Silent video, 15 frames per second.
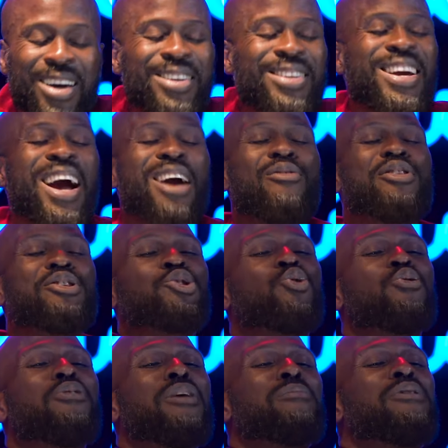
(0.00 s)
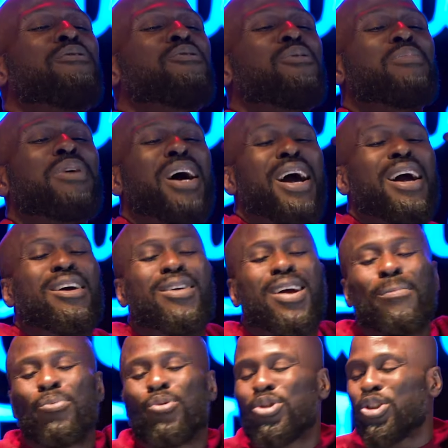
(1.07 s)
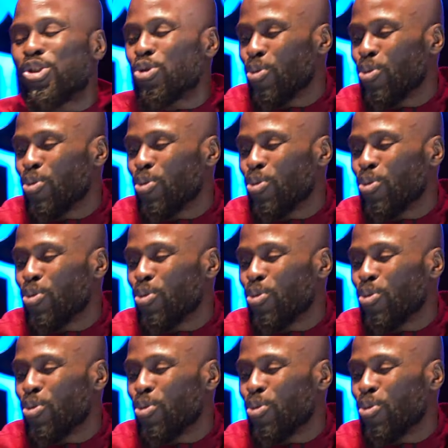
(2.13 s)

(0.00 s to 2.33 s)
Now the guy reach over me from behind, grab Uzi's